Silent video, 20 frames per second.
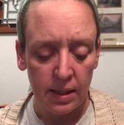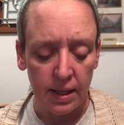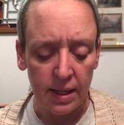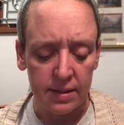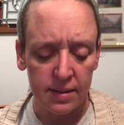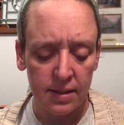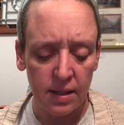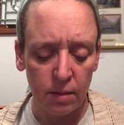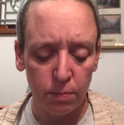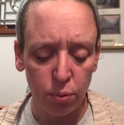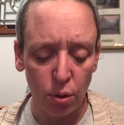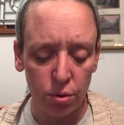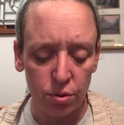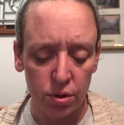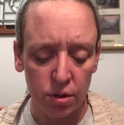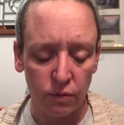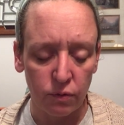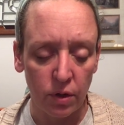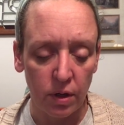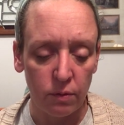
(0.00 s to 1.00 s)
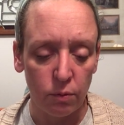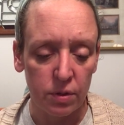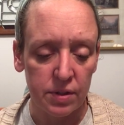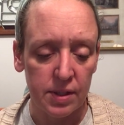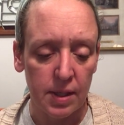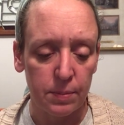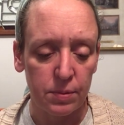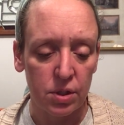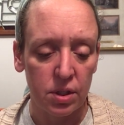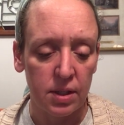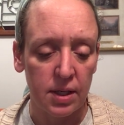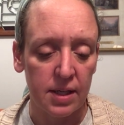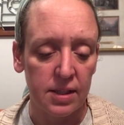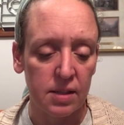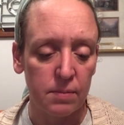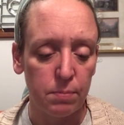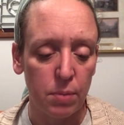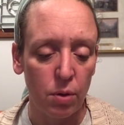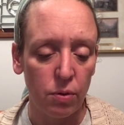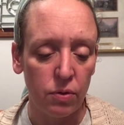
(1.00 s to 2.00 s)
As Zen approached the front reception
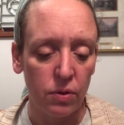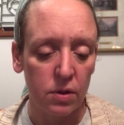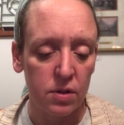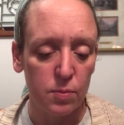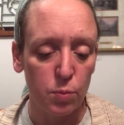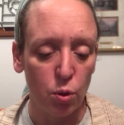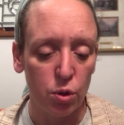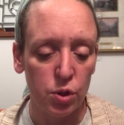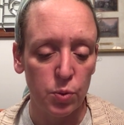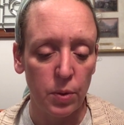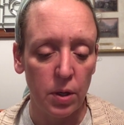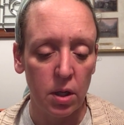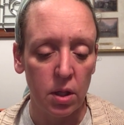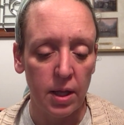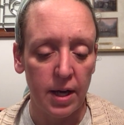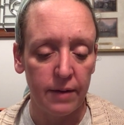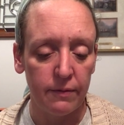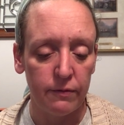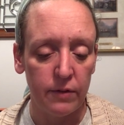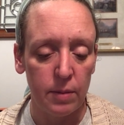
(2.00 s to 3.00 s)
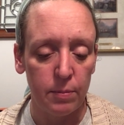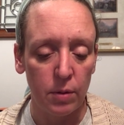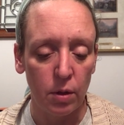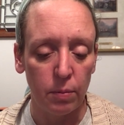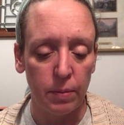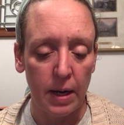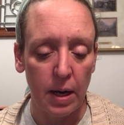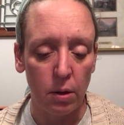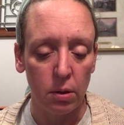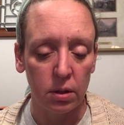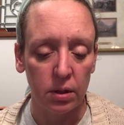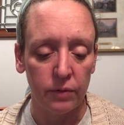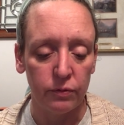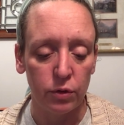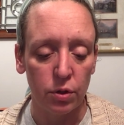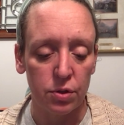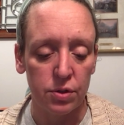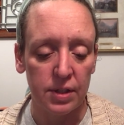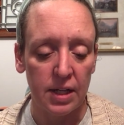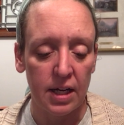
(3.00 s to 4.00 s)
desk, both the sportswear clad female power
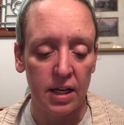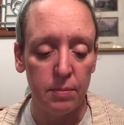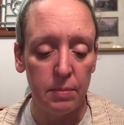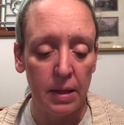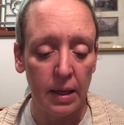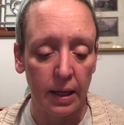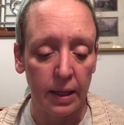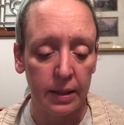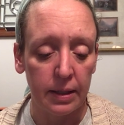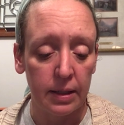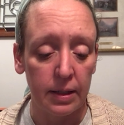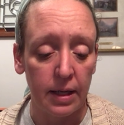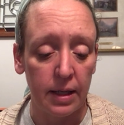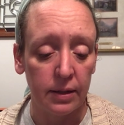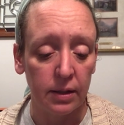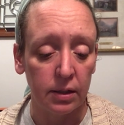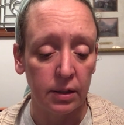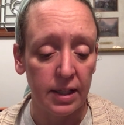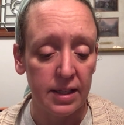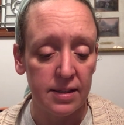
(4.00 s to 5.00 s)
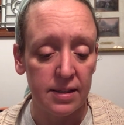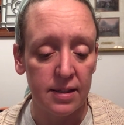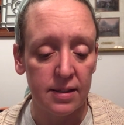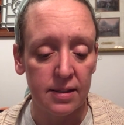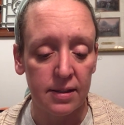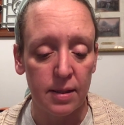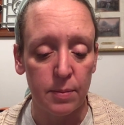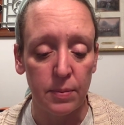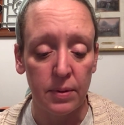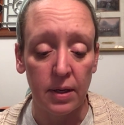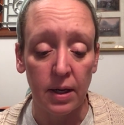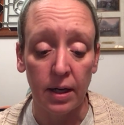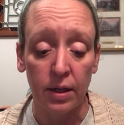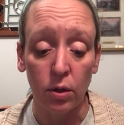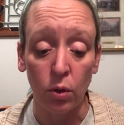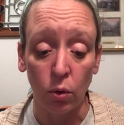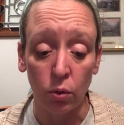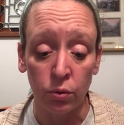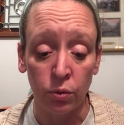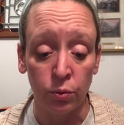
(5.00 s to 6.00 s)
lifter standing behind it and the lazy, sleepy eyed
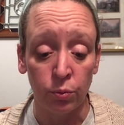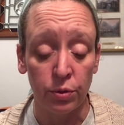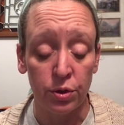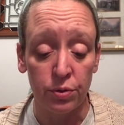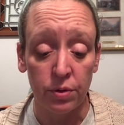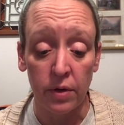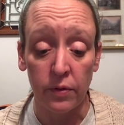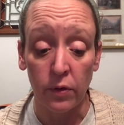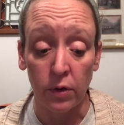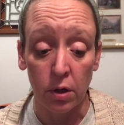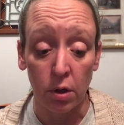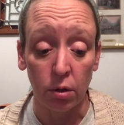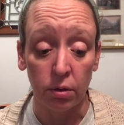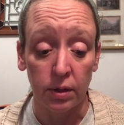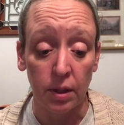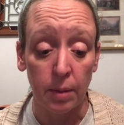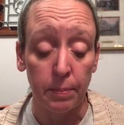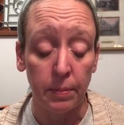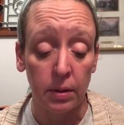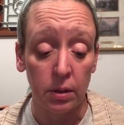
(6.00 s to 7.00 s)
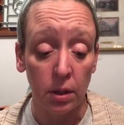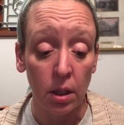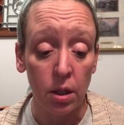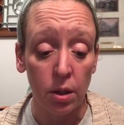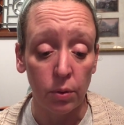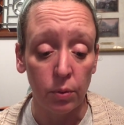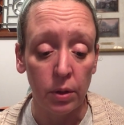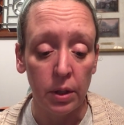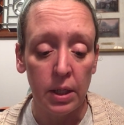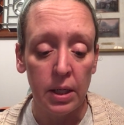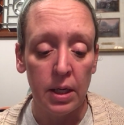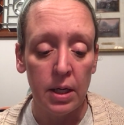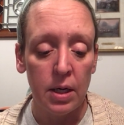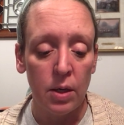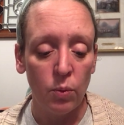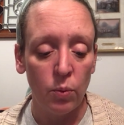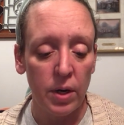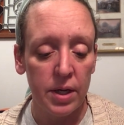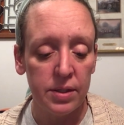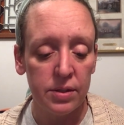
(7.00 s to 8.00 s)
golden retriever curled up below
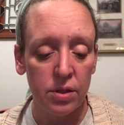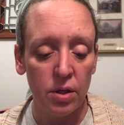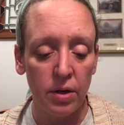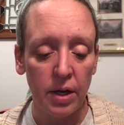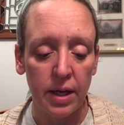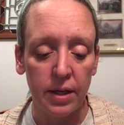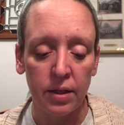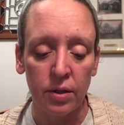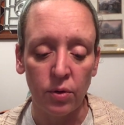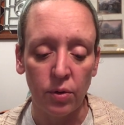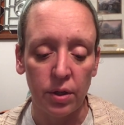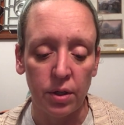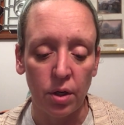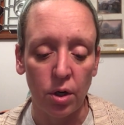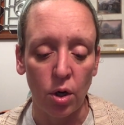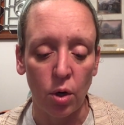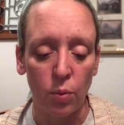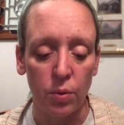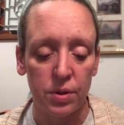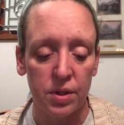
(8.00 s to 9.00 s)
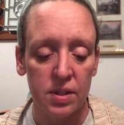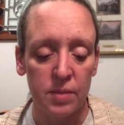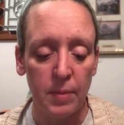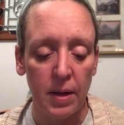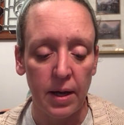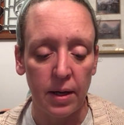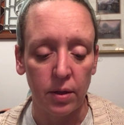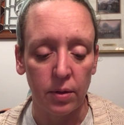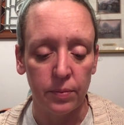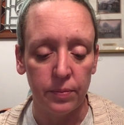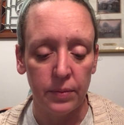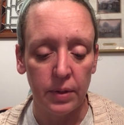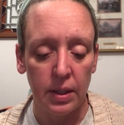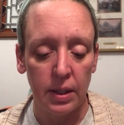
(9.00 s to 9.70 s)
raised their head and greeted her with a smile.